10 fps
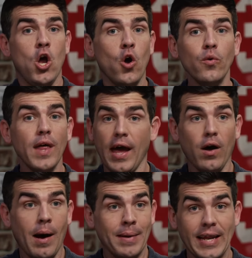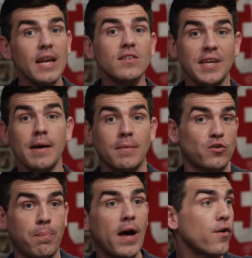Who the hell? I mean, it doesn't get
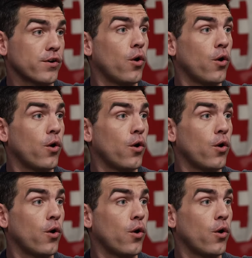much better